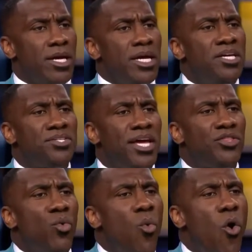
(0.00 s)
He said
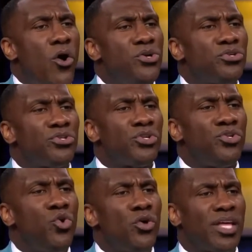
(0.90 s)
the Warriors
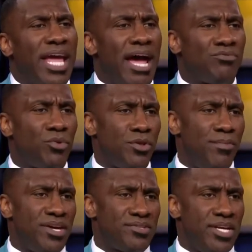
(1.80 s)
nor the Cavs were the
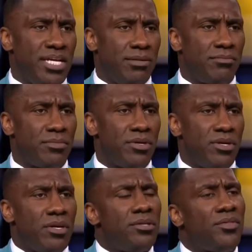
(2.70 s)
best team.
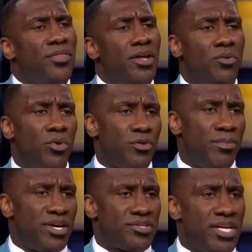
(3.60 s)
The Thunder were the
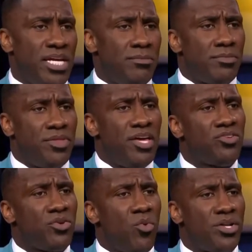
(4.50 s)
best team. They
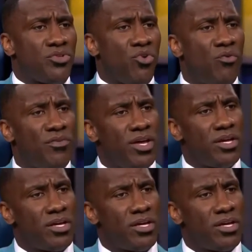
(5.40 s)
should have won the trophy.